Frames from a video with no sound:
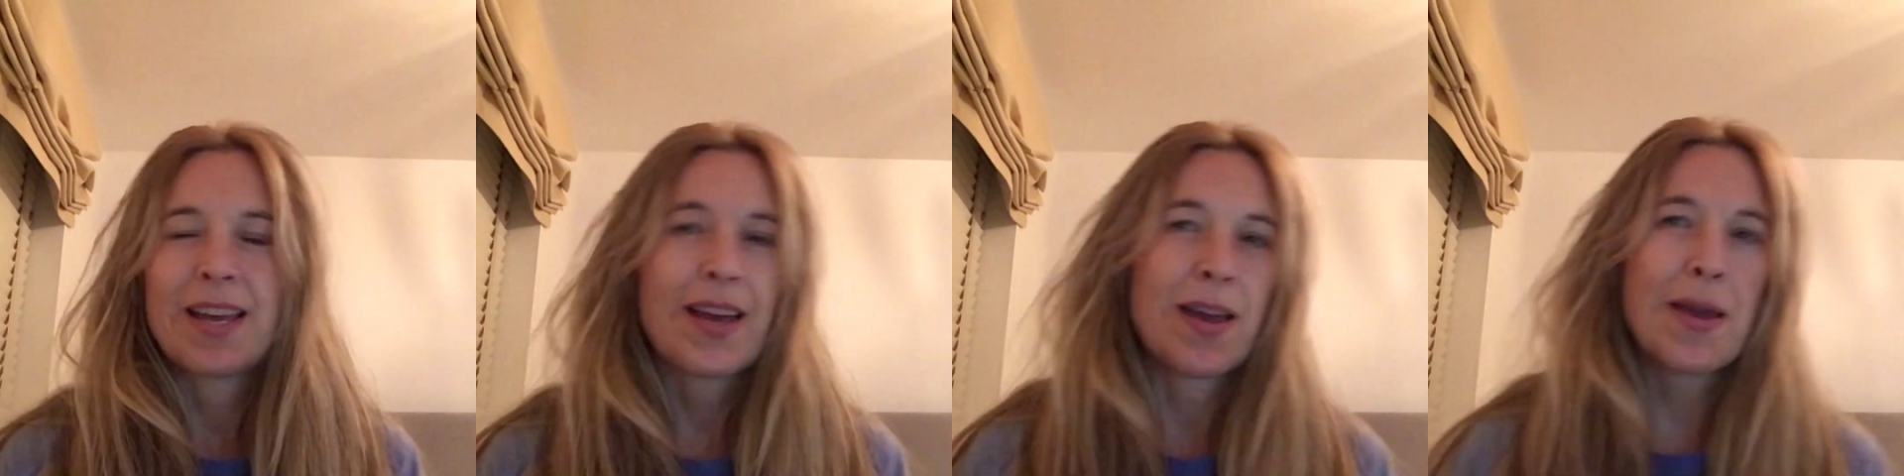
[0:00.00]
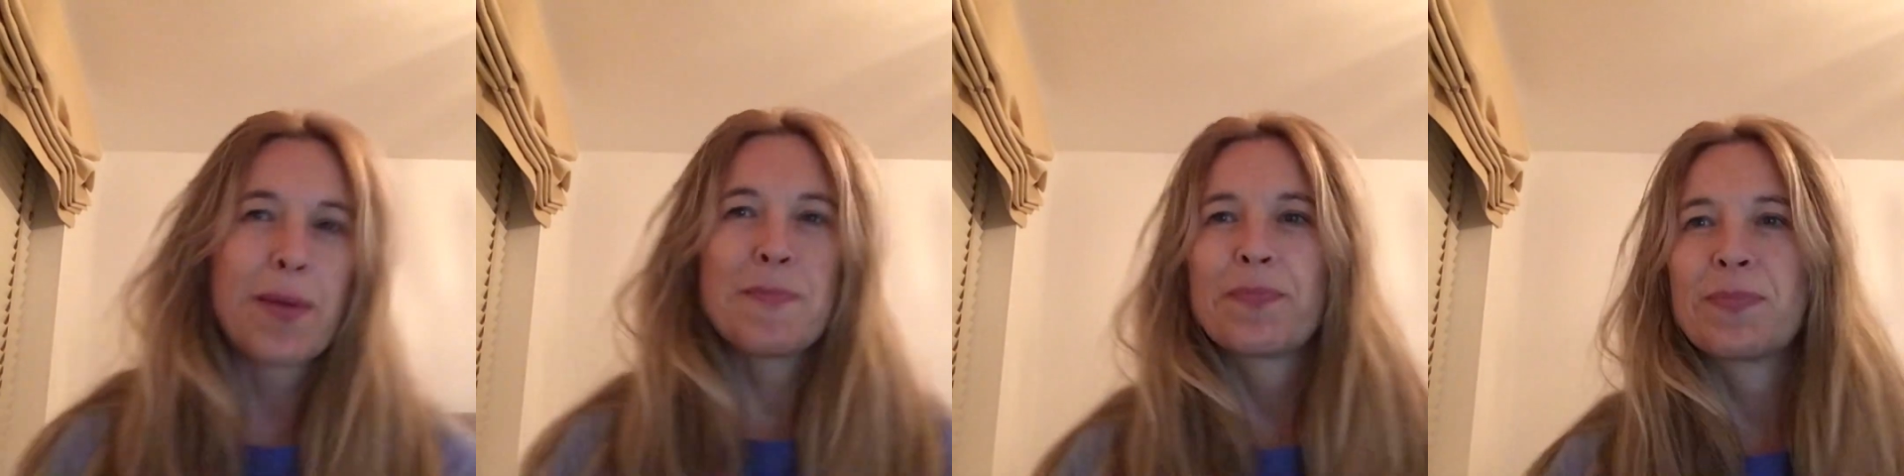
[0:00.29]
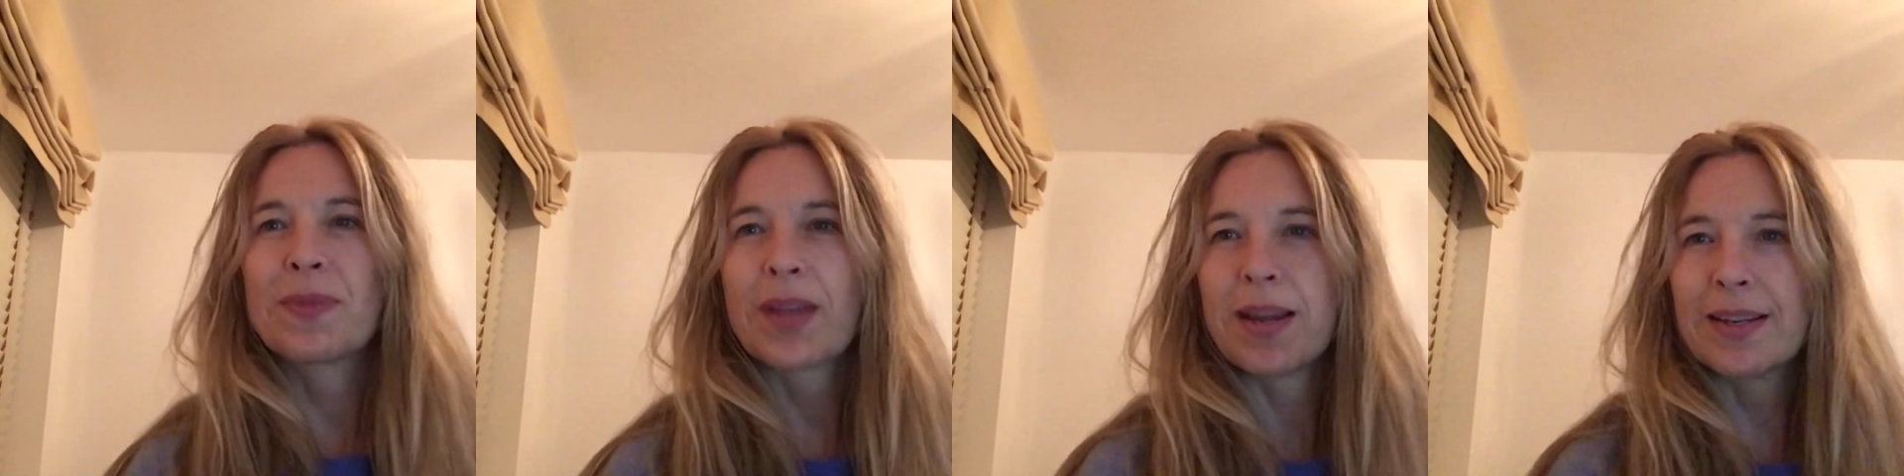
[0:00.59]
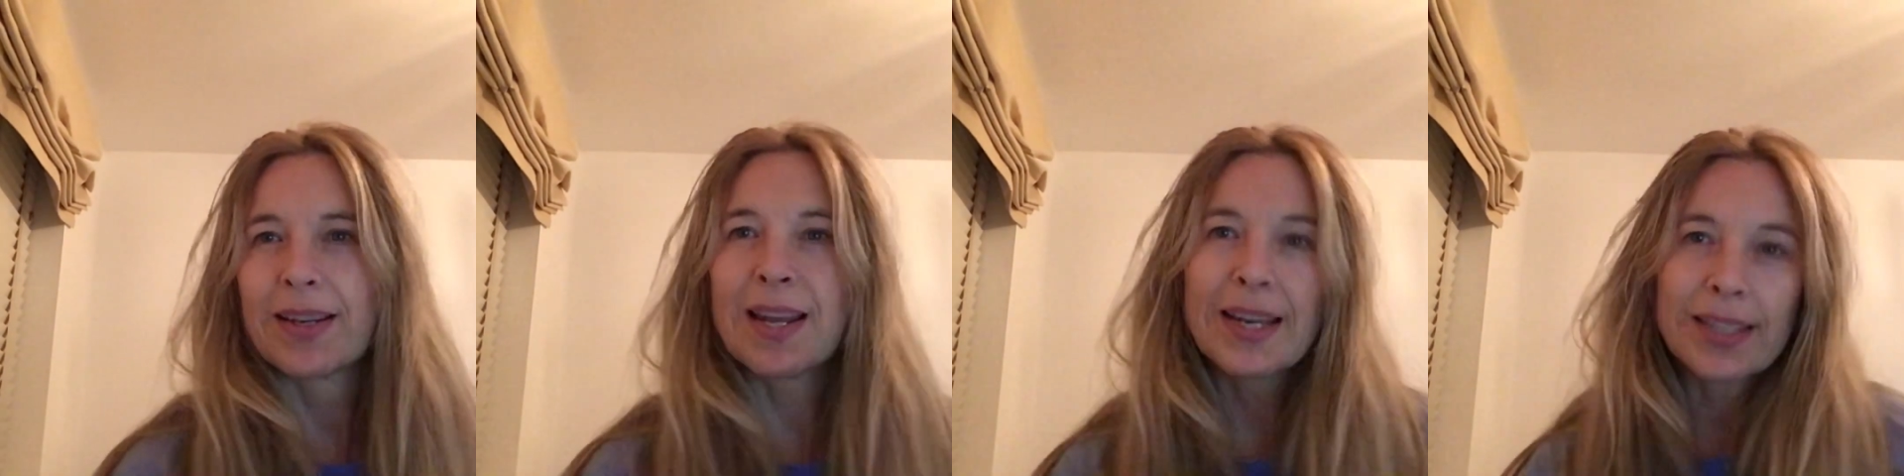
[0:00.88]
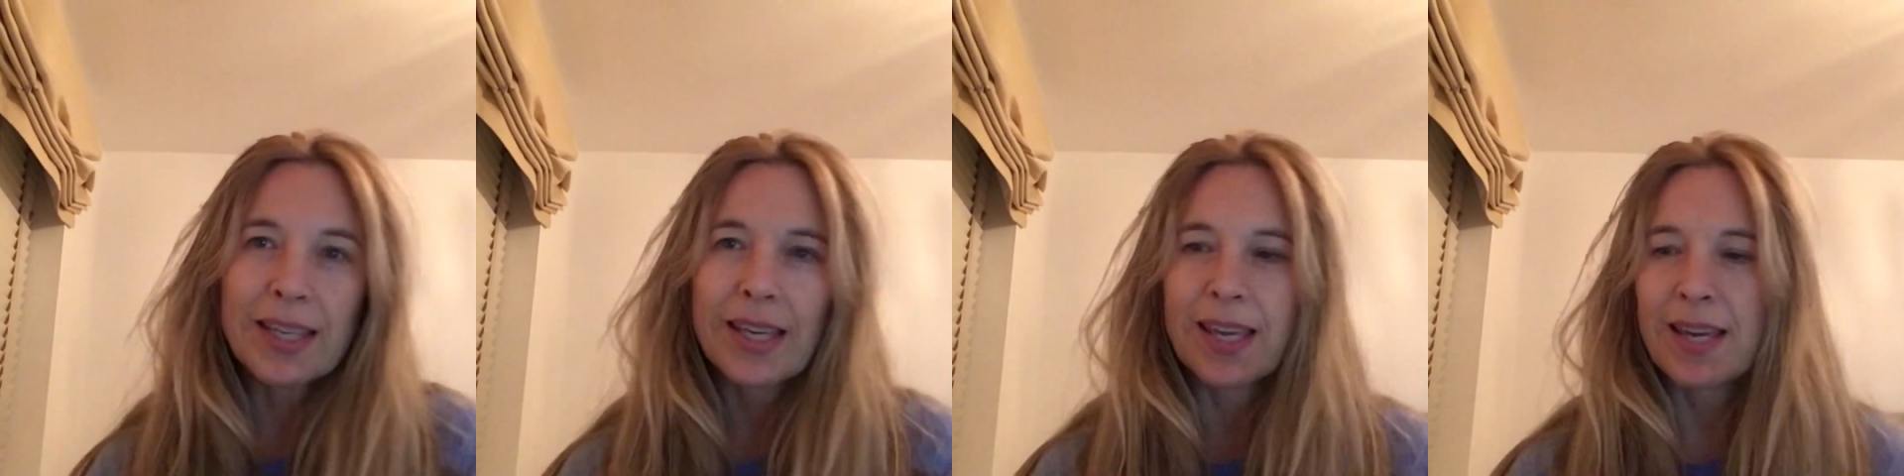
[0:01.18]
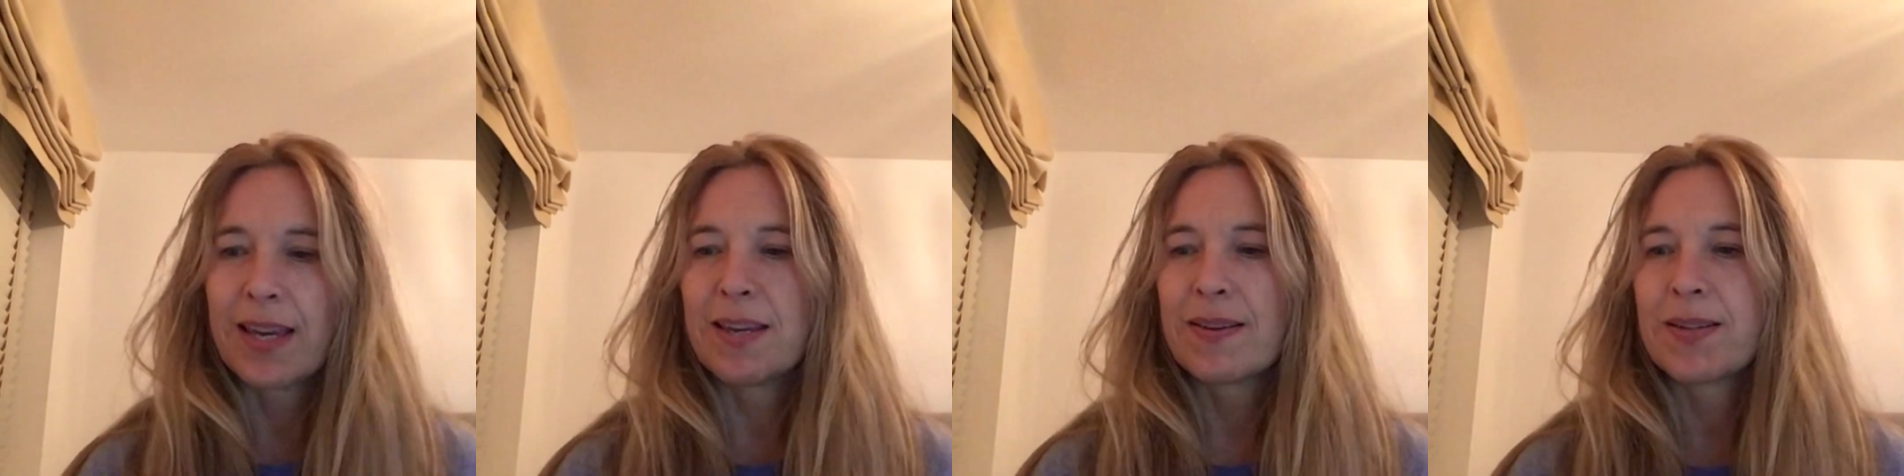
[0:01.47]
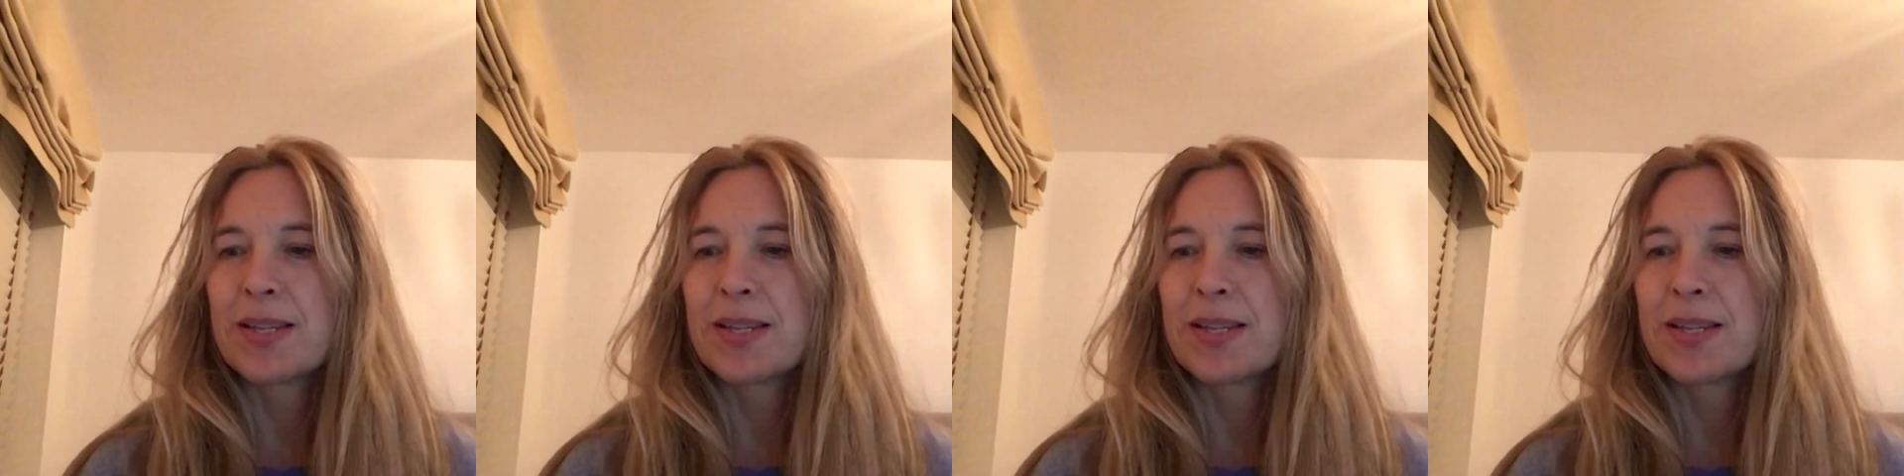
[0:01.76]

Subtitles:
I'd like you